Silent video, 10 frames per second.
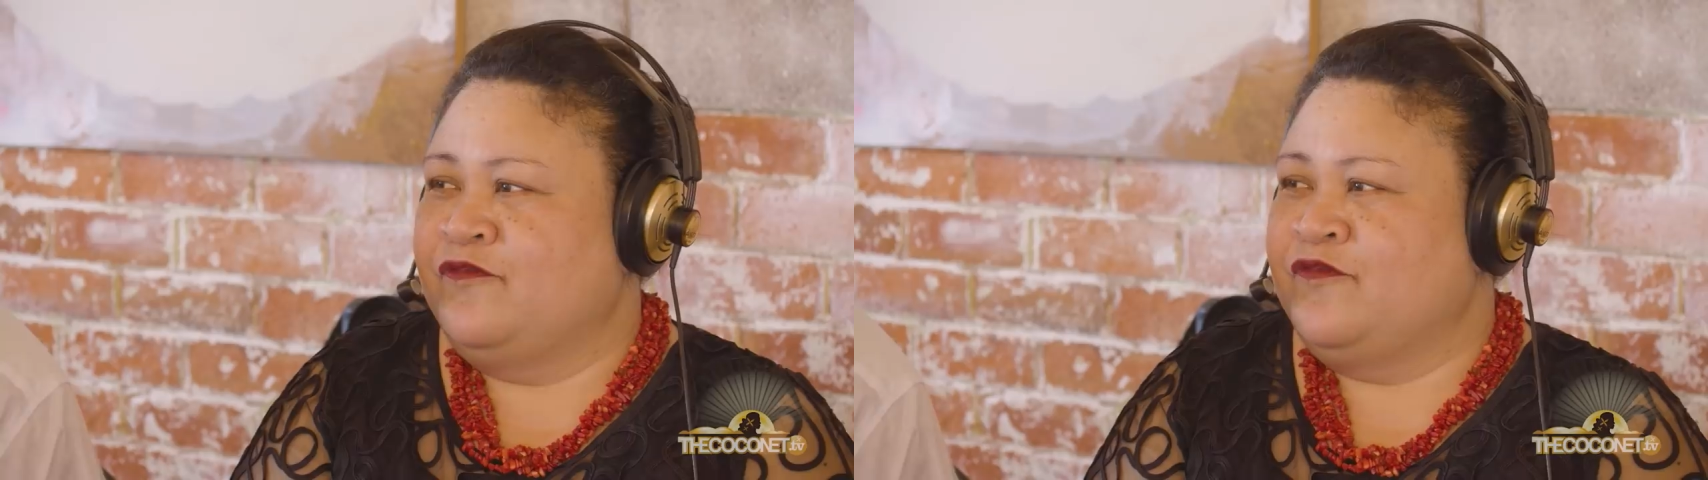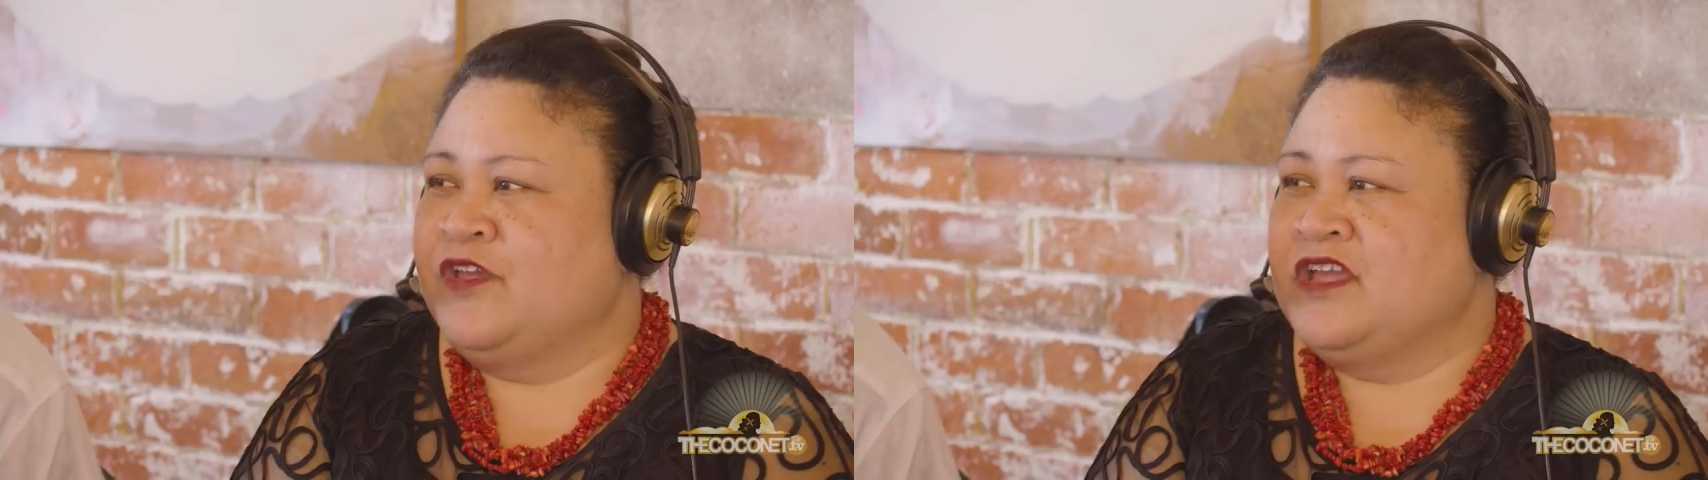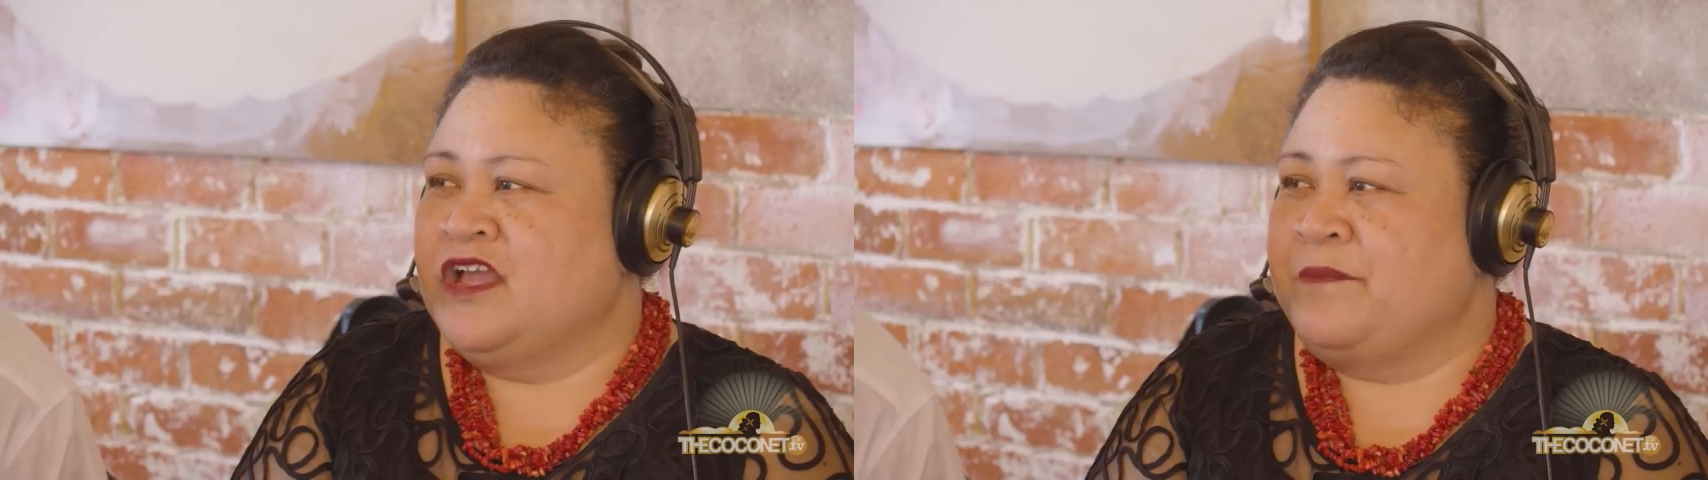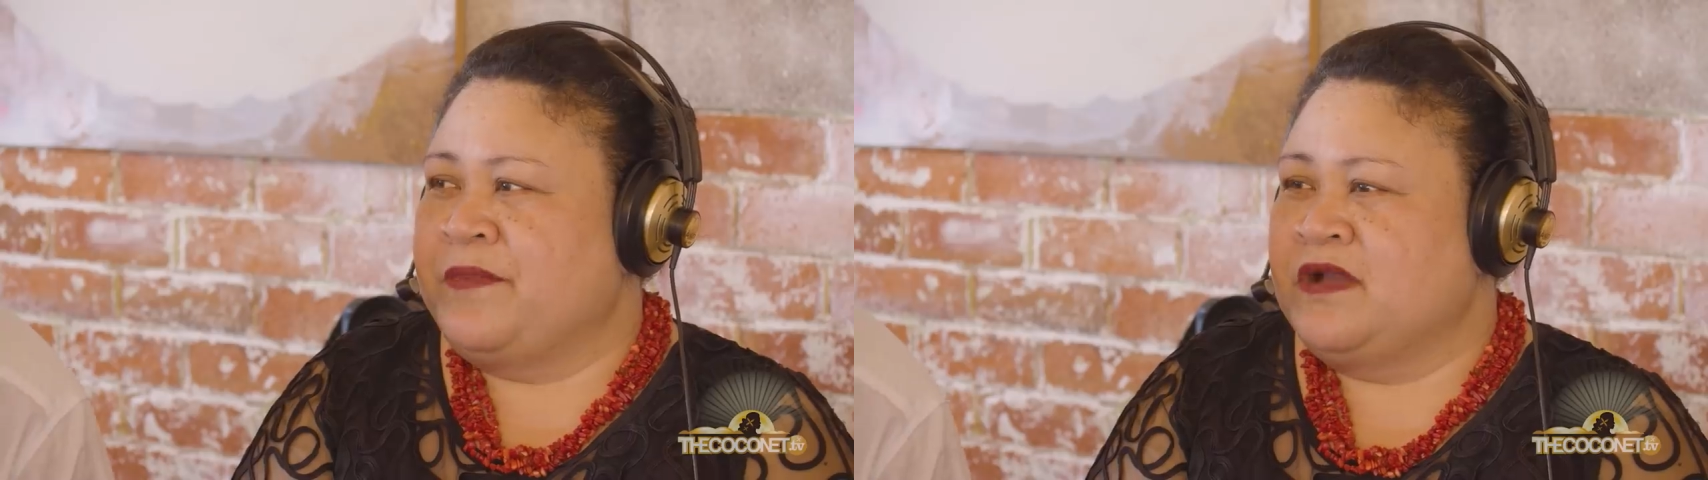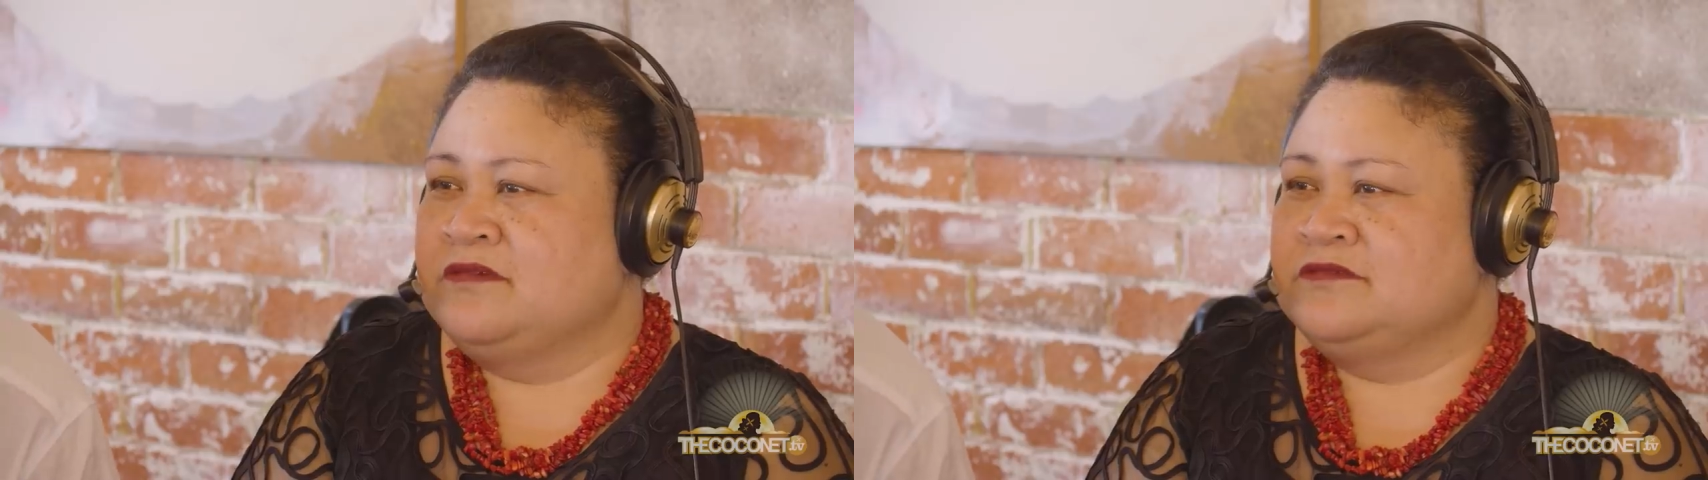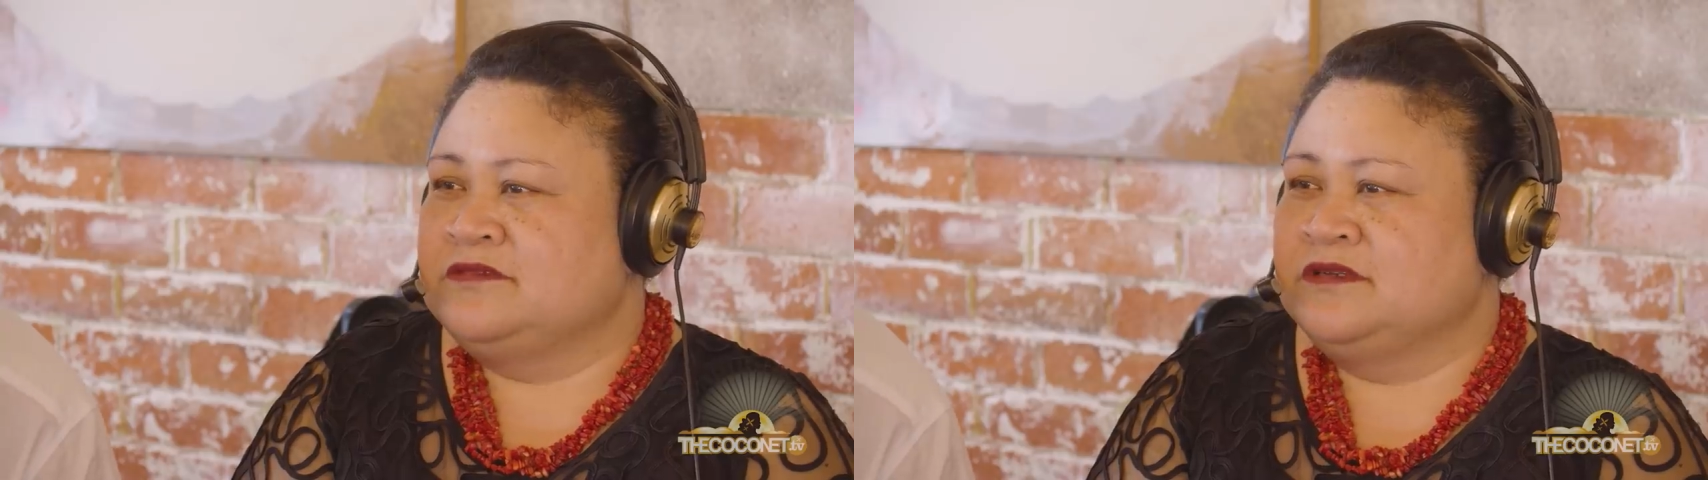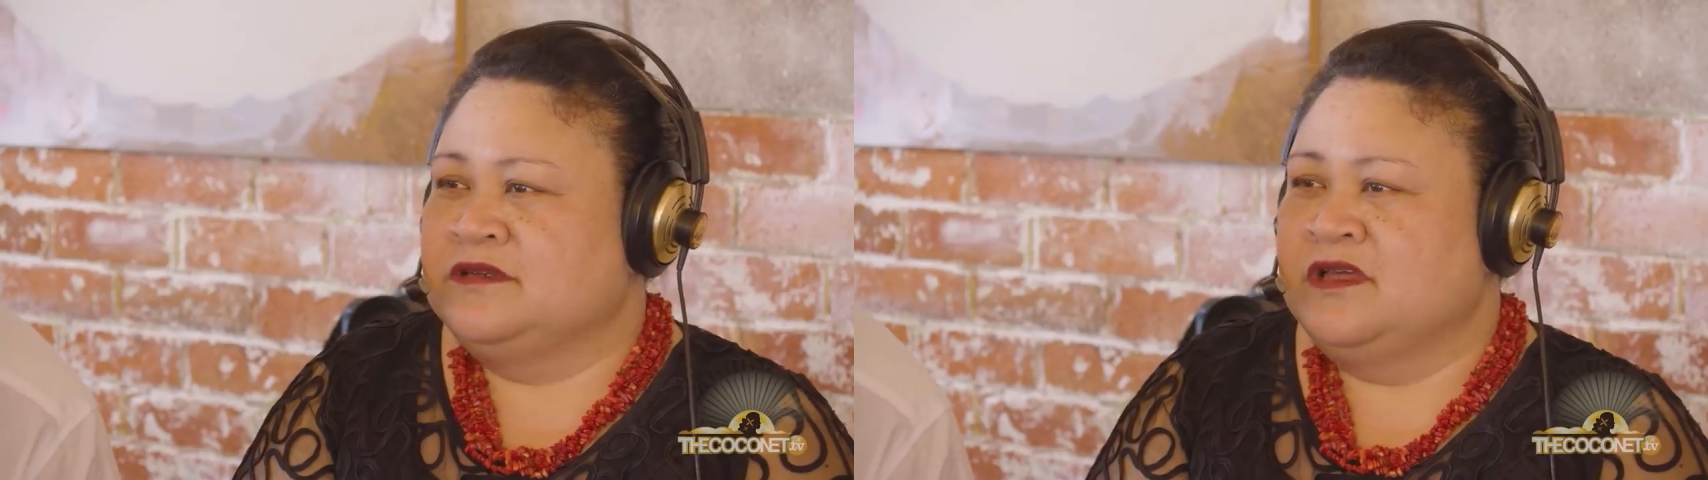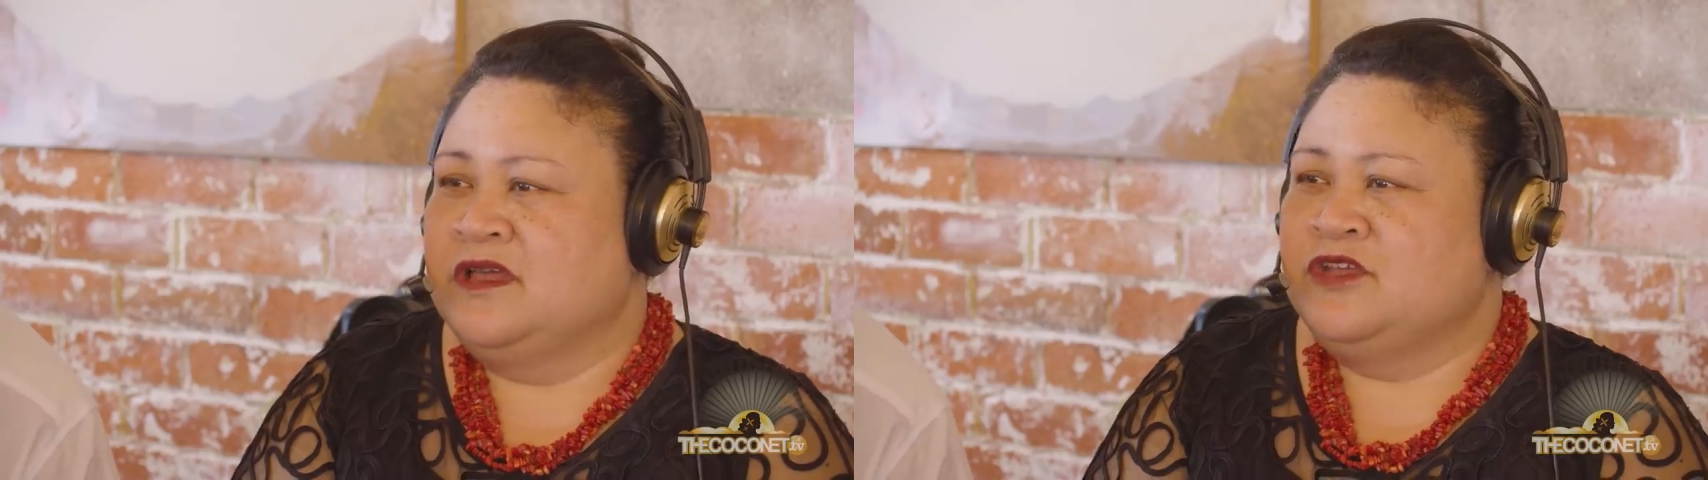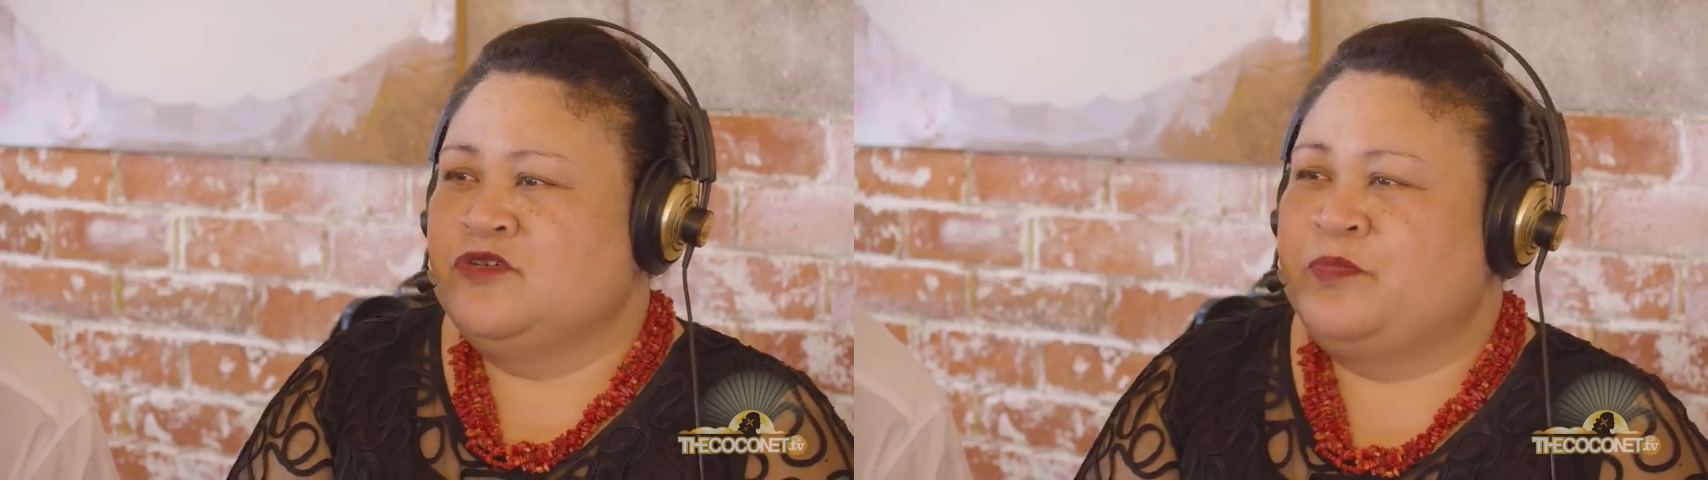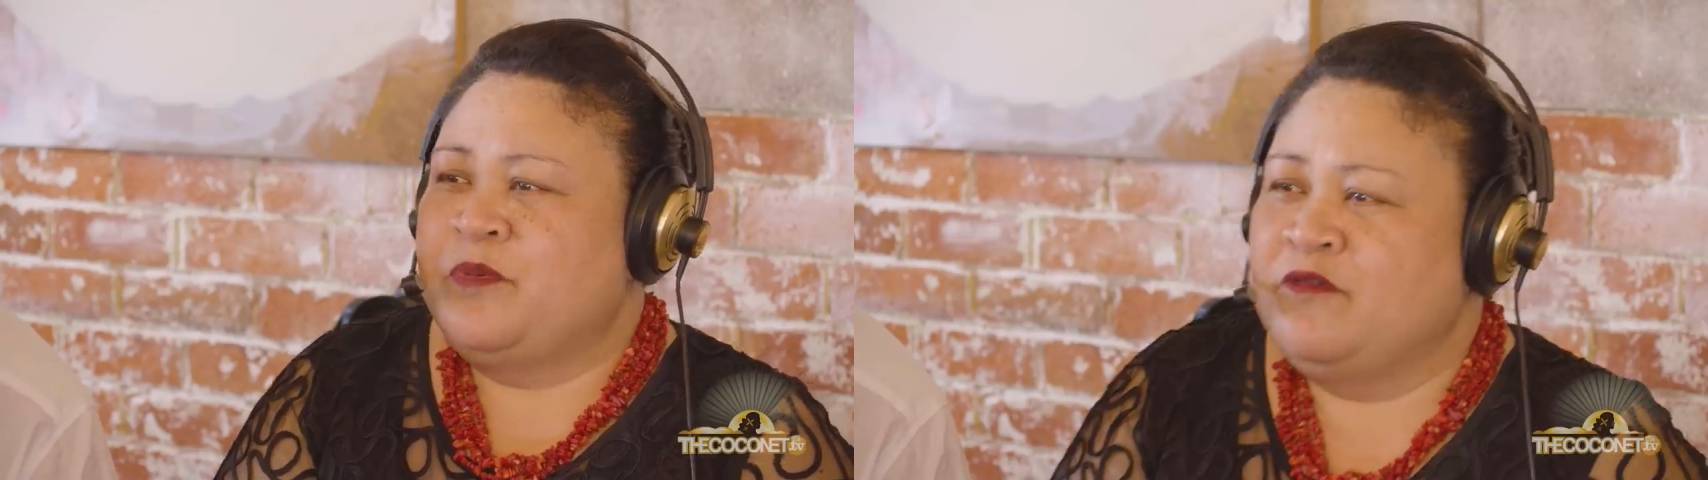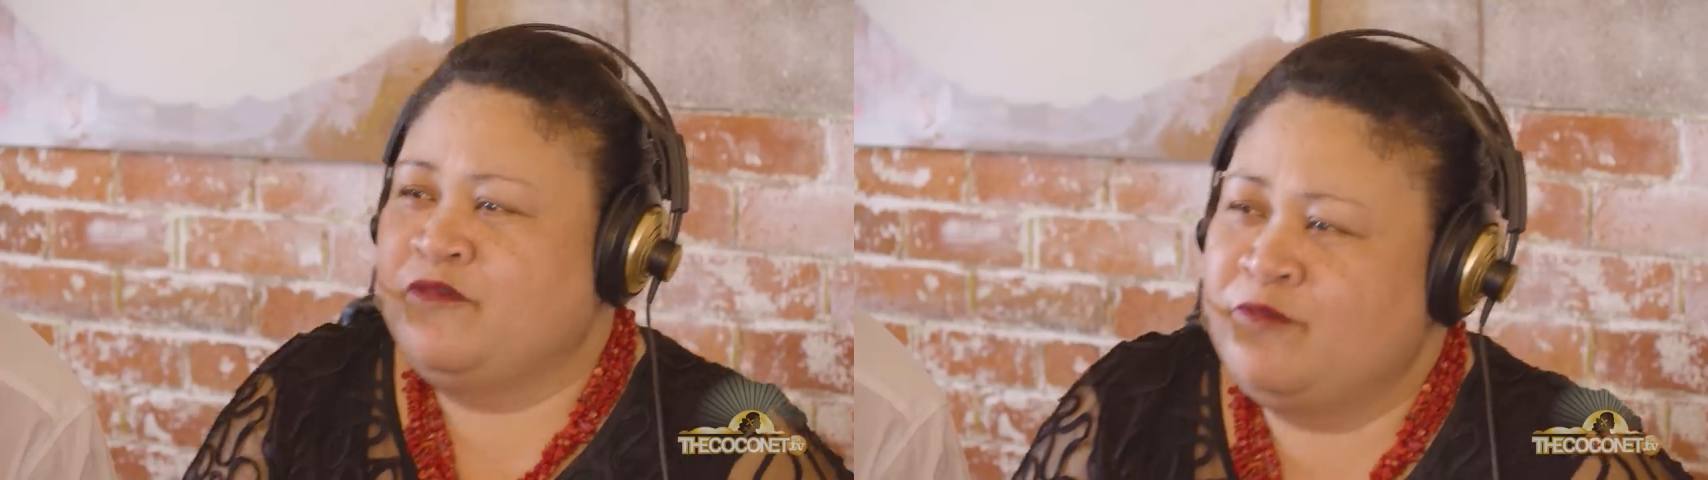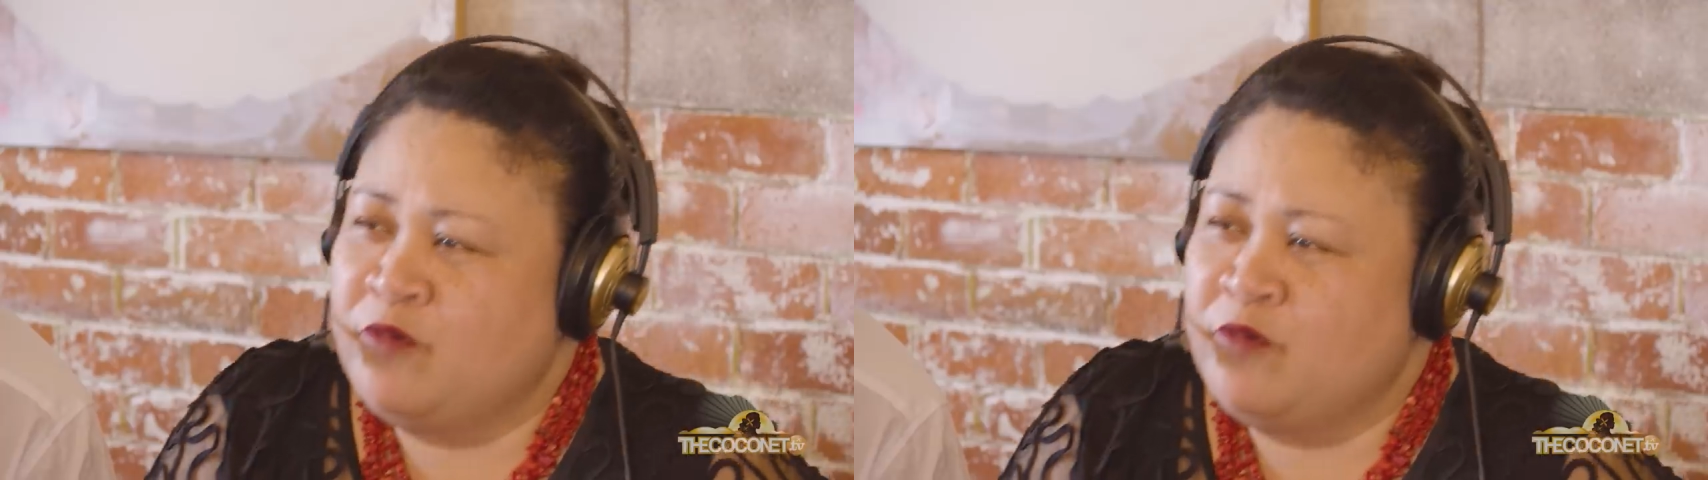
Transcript: Think about you both